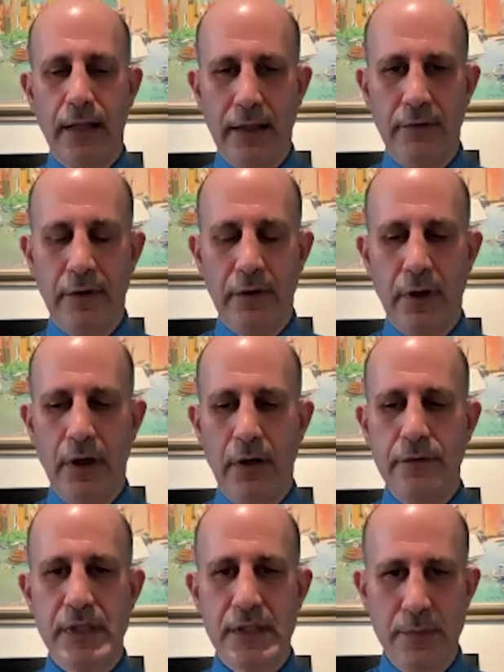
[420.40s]
level of
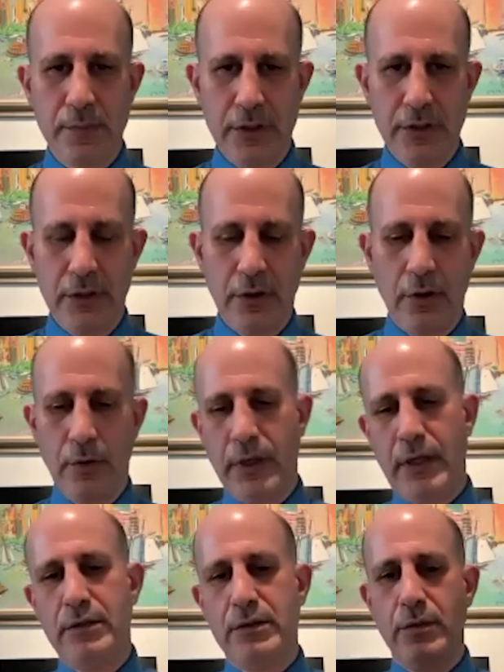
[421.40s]
suspicion going
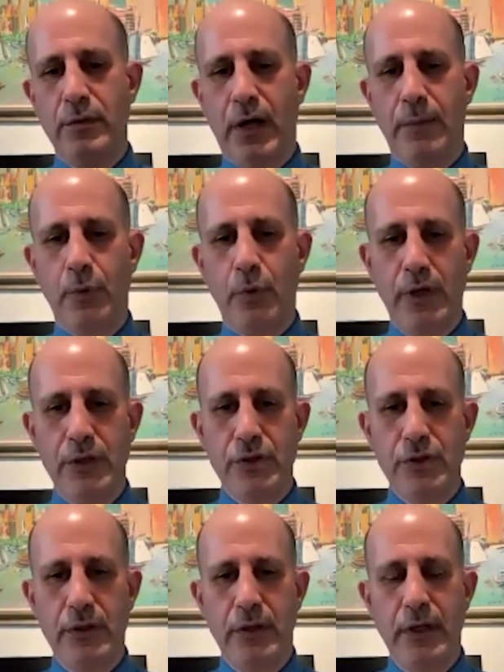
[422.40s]
into an
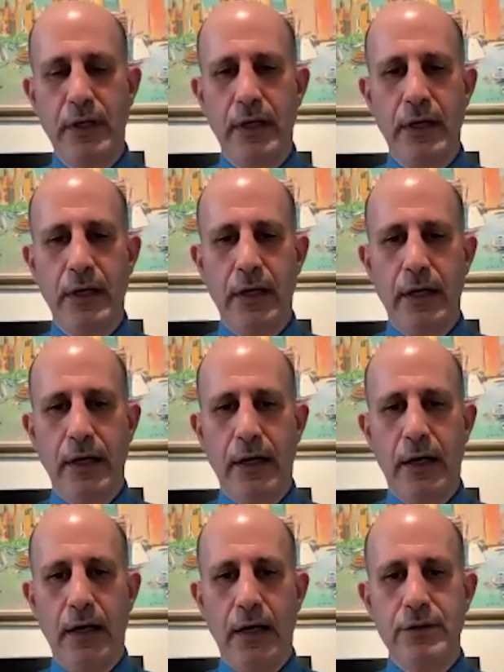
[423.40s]
operation,
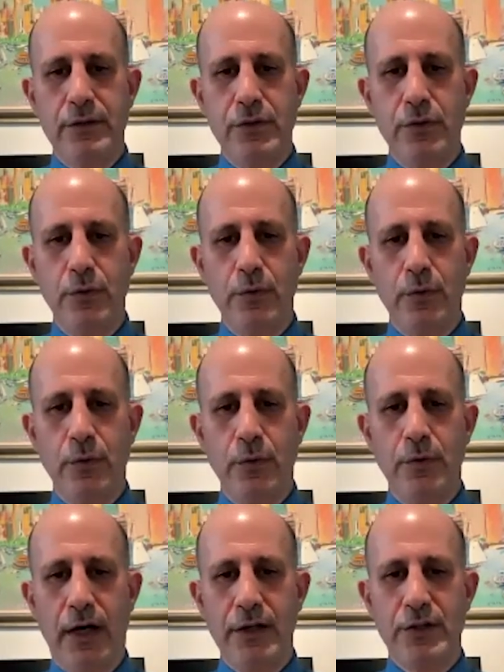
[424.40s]
to
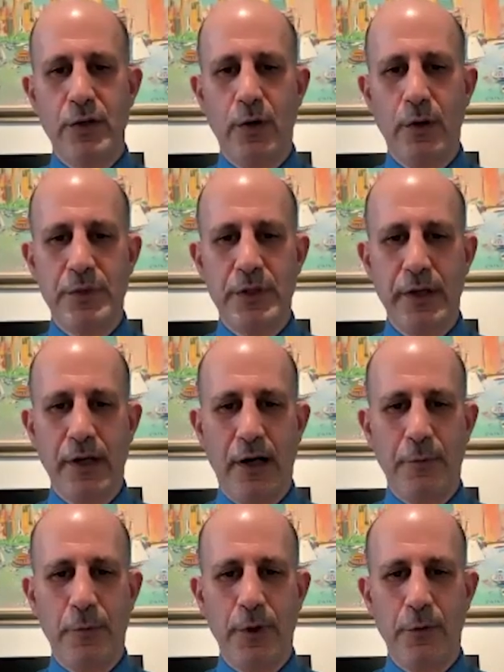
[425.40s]
not show up to the
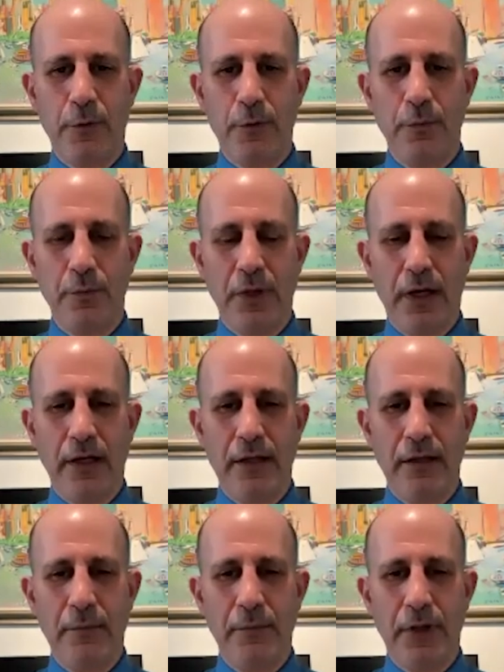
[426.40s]
operating room
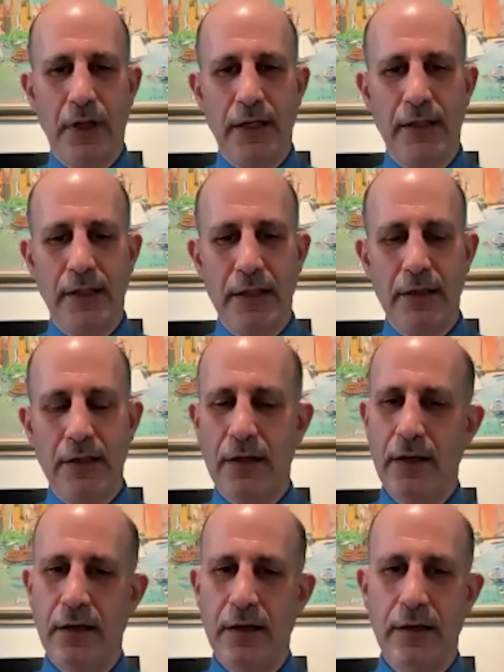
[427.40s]
blindly
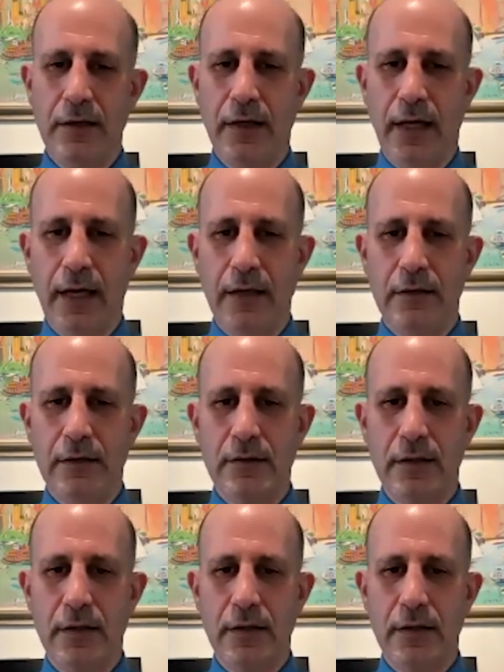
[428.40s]
and